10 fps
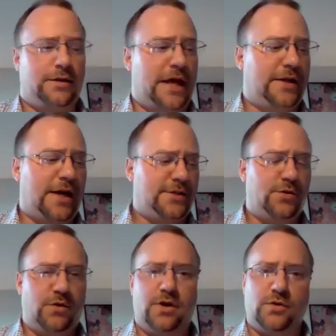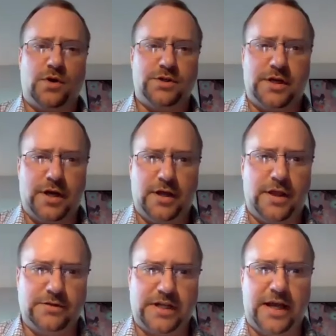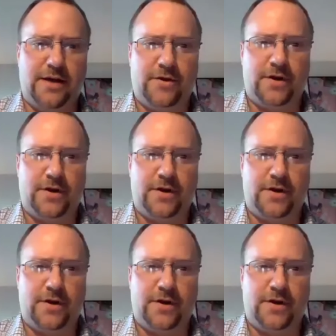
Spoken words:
that ties into another question that I was going to have.